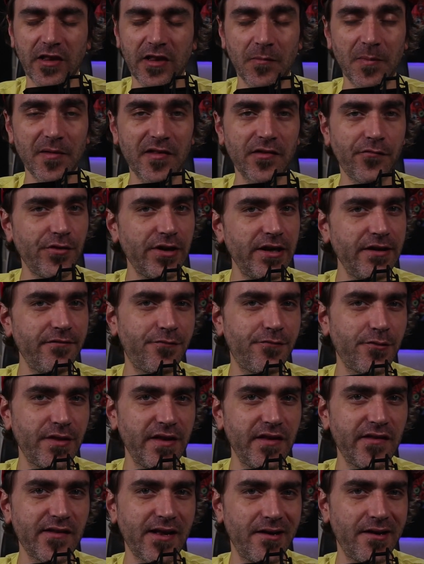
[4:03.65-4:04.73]
specifically for
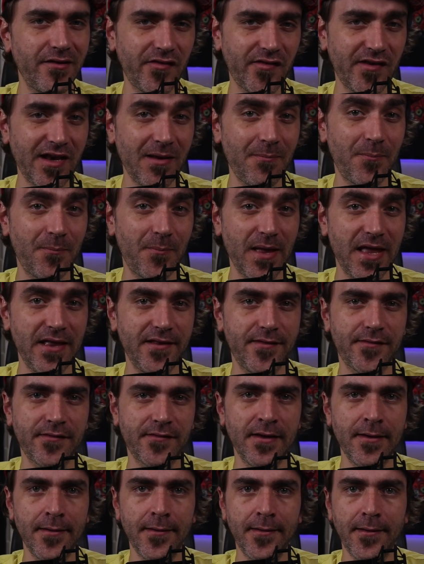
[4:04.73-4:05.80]
these kind of
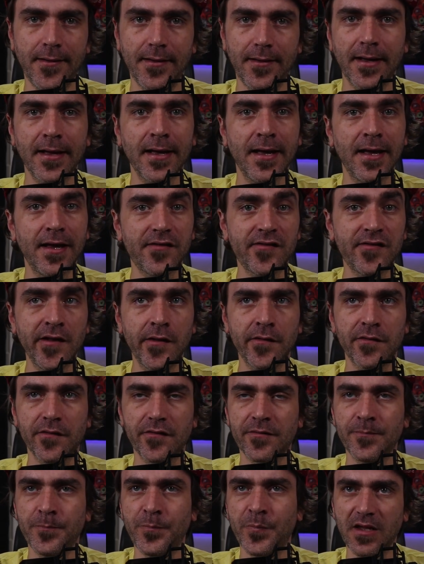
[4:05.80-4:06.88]
step-based
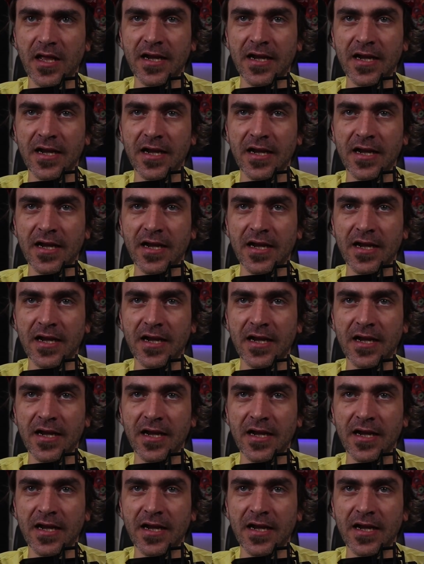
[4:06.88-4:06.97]
synths.